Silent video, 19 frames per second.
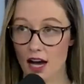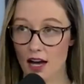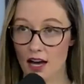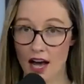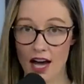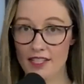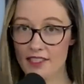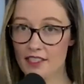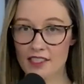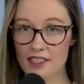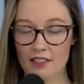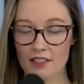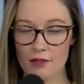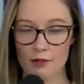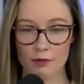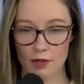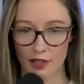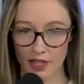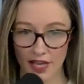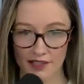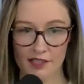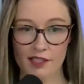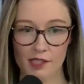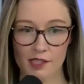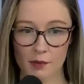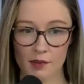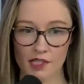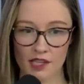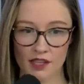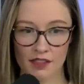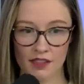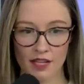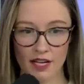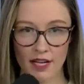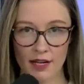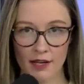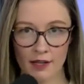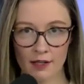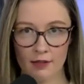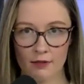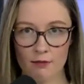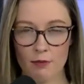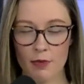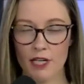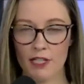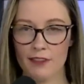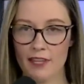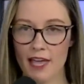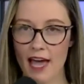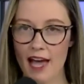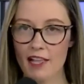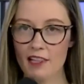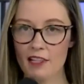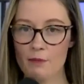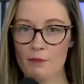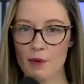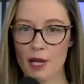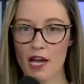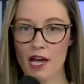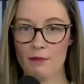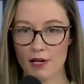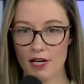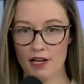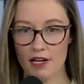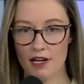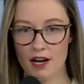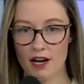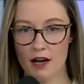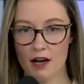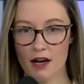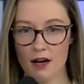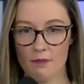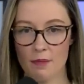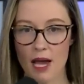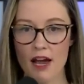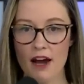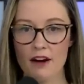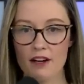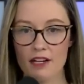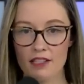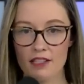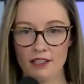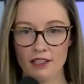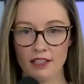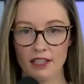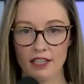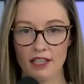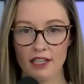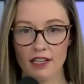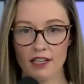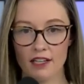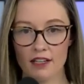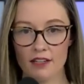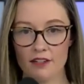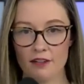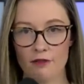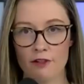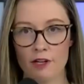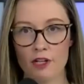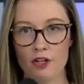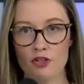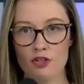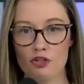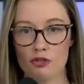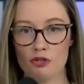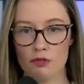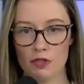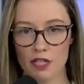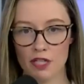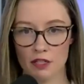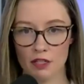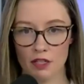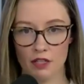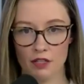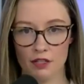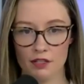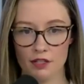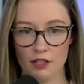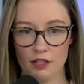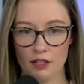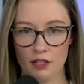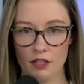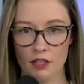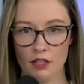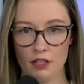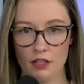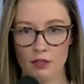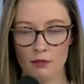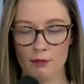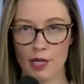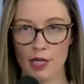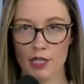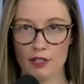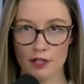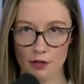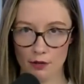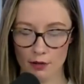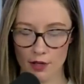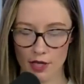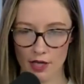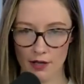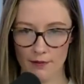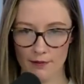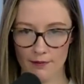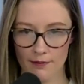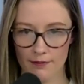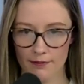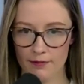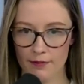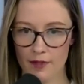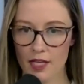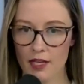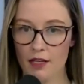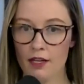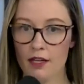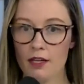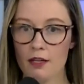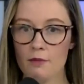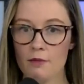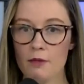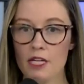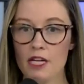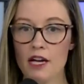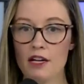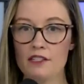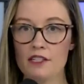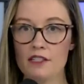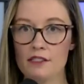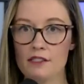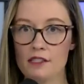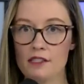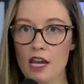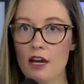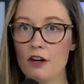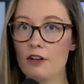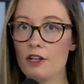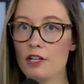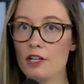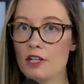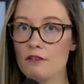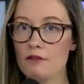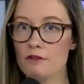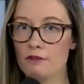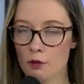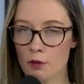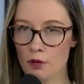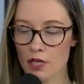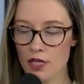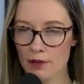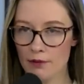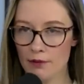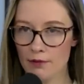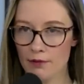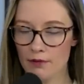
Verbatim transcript: I didn't even realize this was a thing, but in Alabama, apparently they're very triggered by yoga because it's scary and foreign.